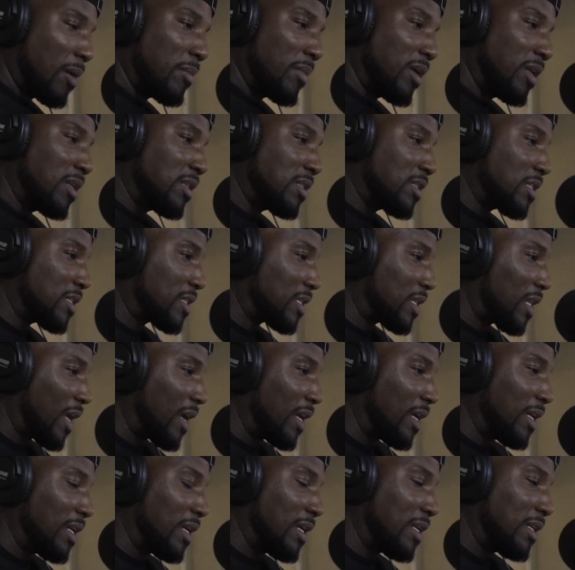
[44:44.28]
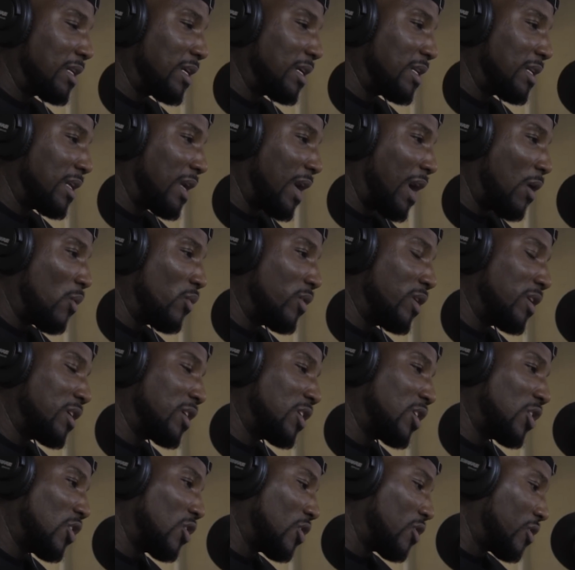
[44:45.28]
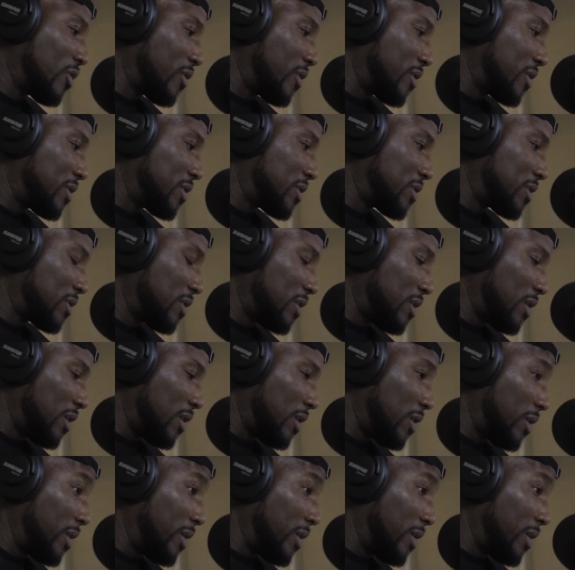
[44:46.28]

I mean, it's just like, and I would encourage,